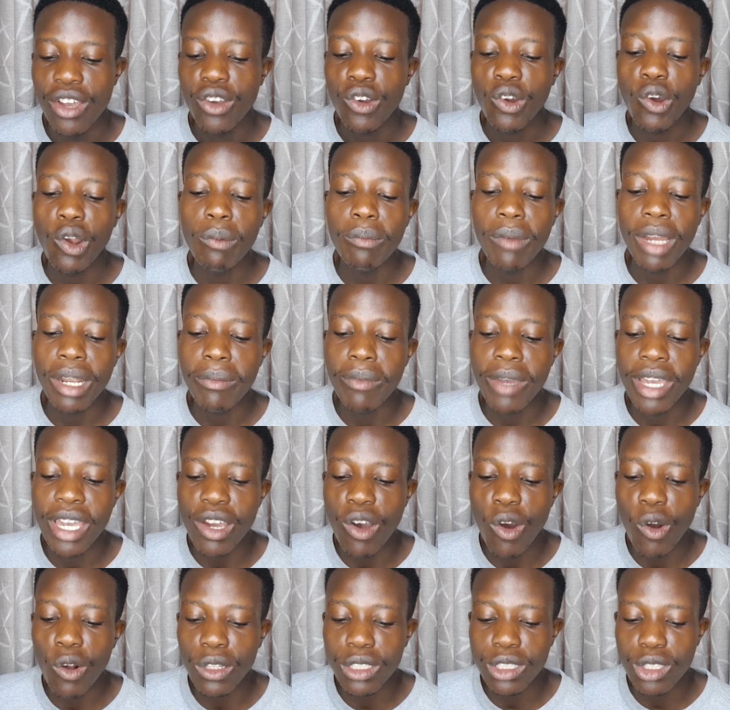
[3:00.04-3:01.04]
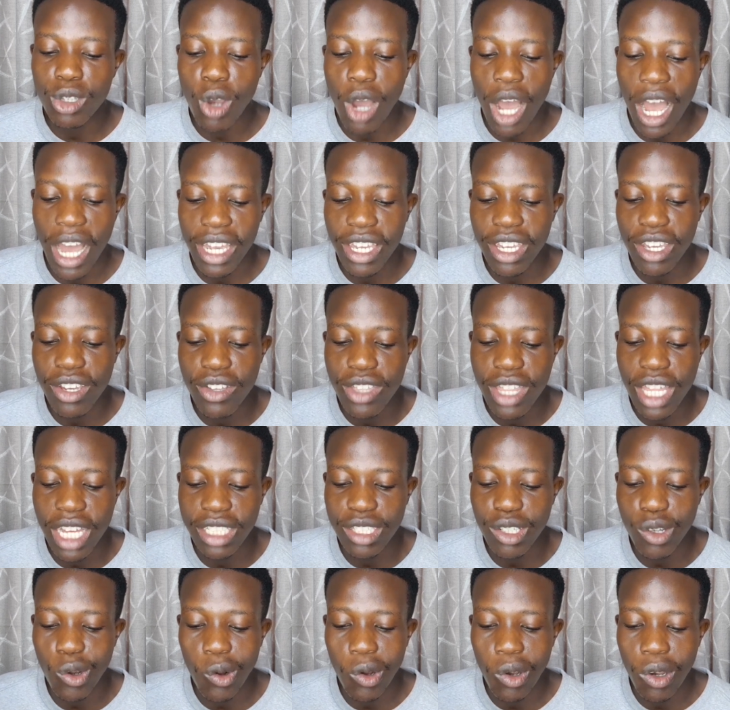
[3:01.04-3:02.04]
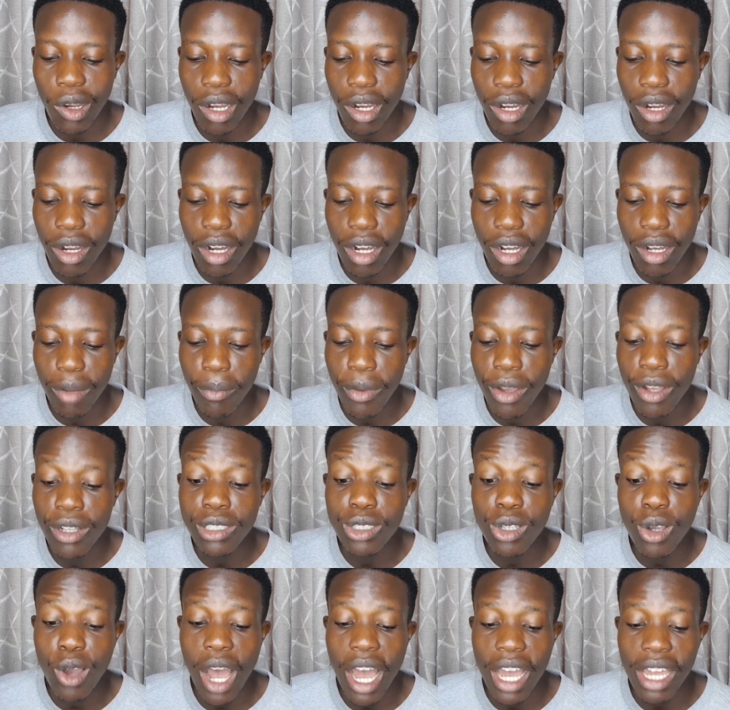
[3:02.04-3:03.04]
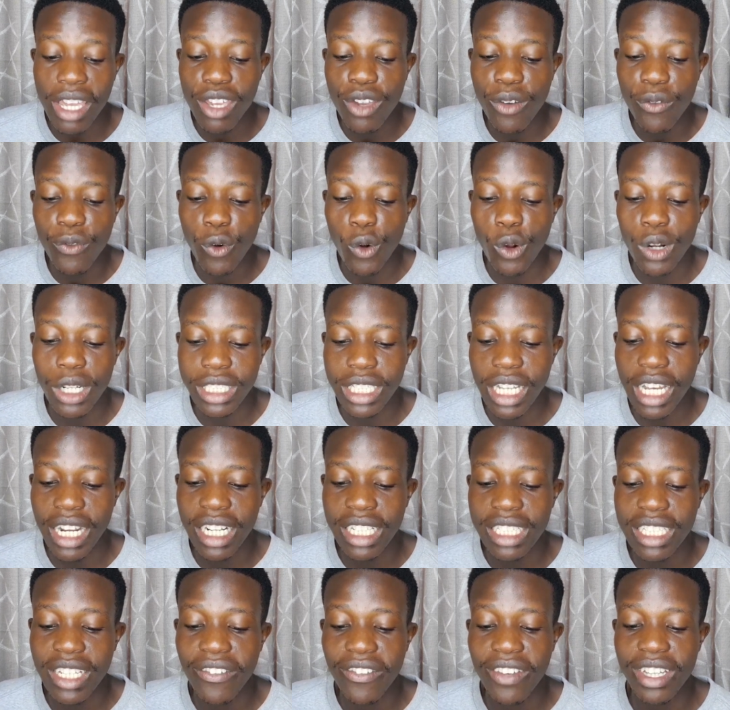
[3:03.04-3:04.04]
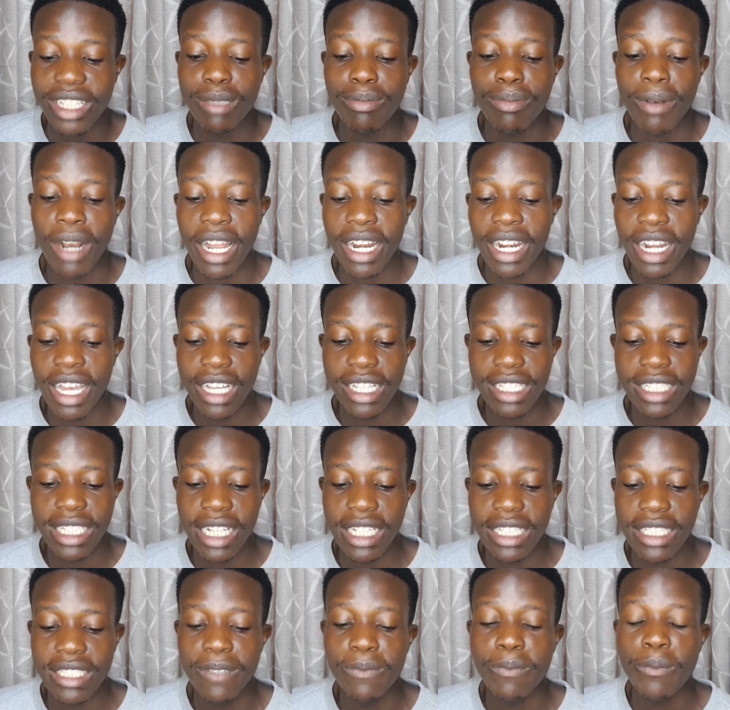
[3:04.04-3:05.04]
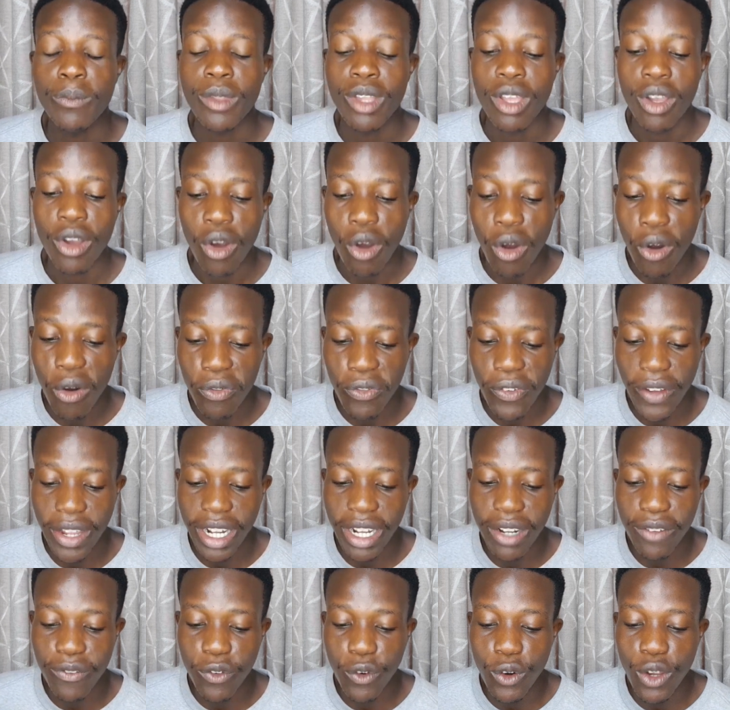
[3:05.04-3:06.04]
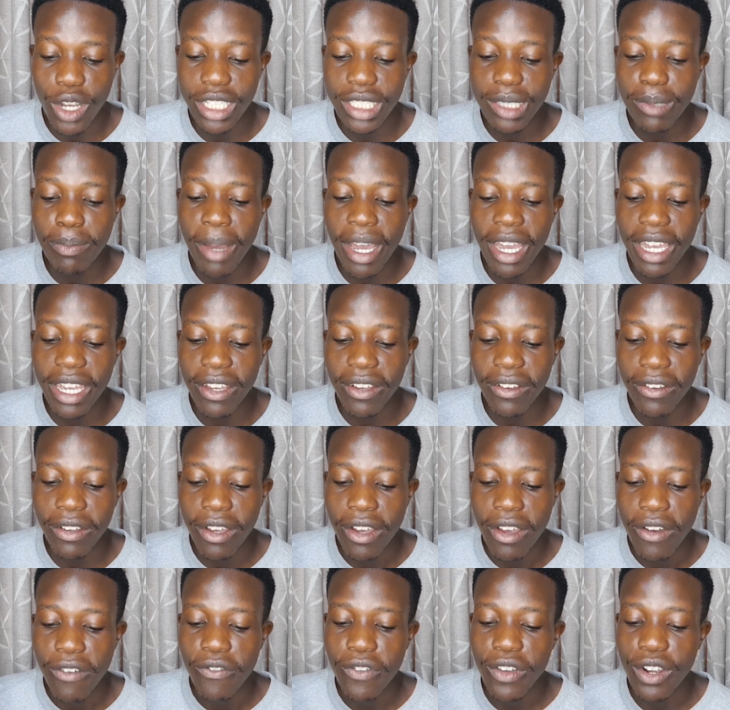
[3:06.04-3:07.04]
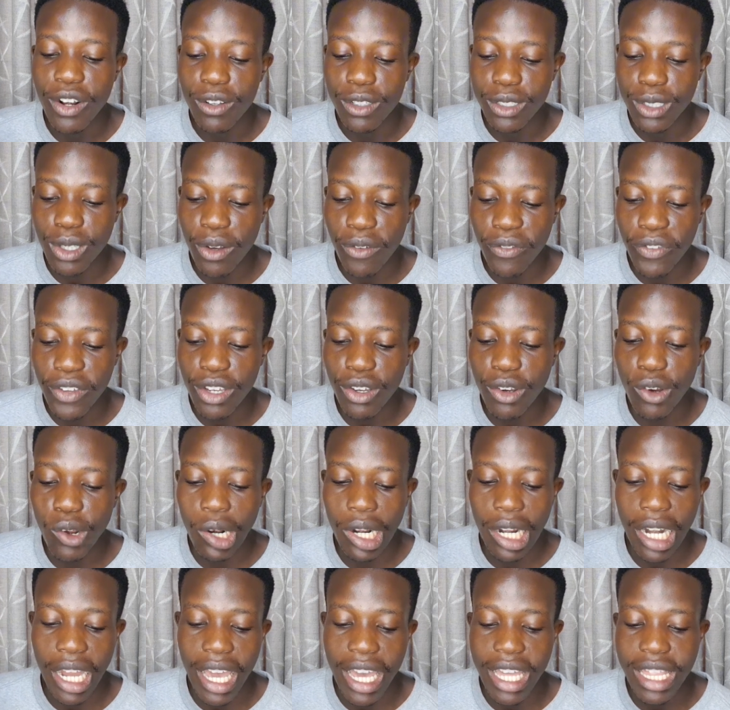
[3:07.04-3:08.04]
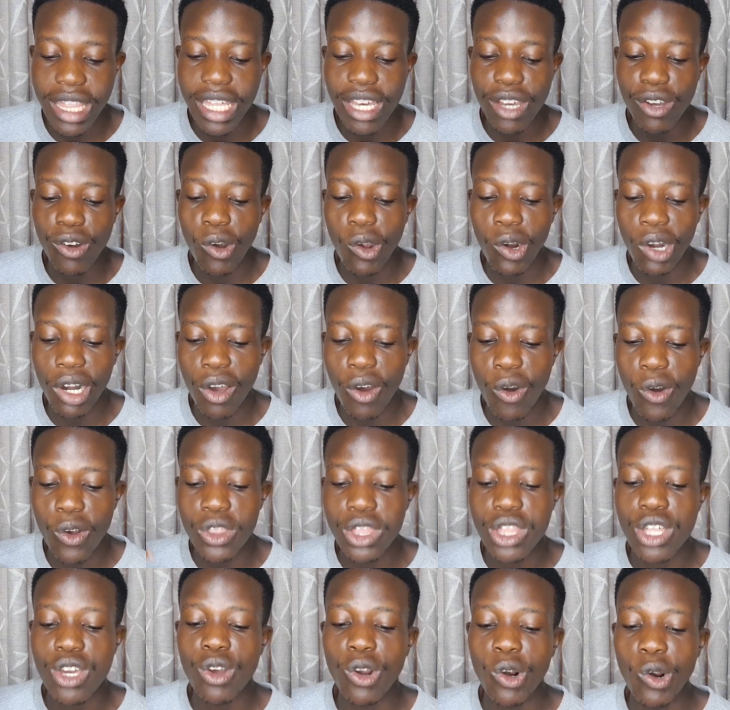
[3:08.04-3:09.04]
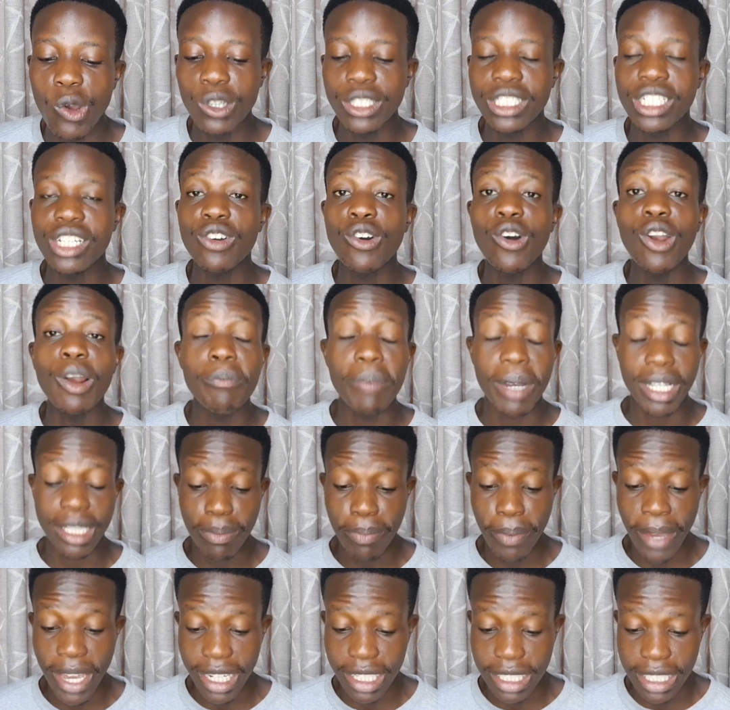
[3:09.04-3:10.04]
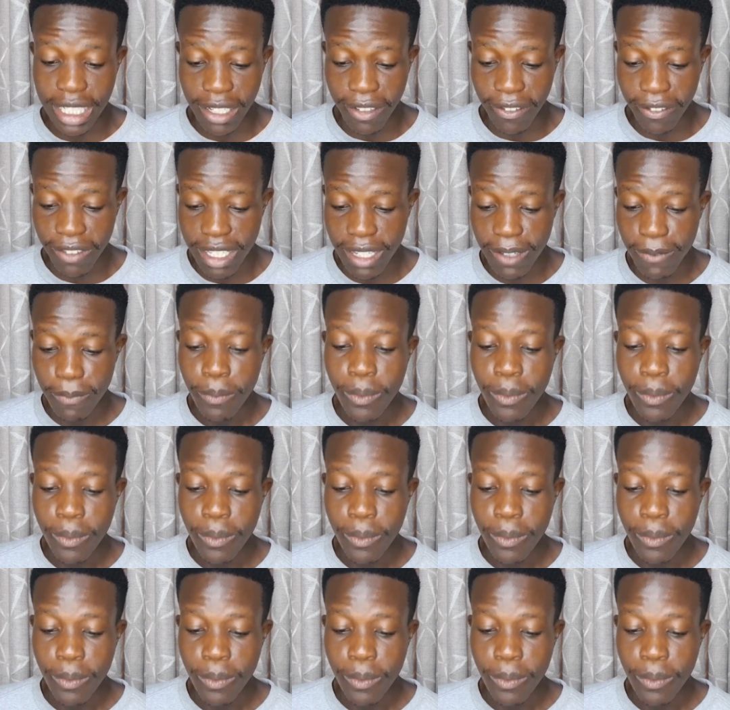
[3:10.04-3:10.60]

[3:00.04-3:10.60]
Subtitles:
Coleman may also argue for alternative explanation, often influenced by philosophical, ethical, or theological perspectives,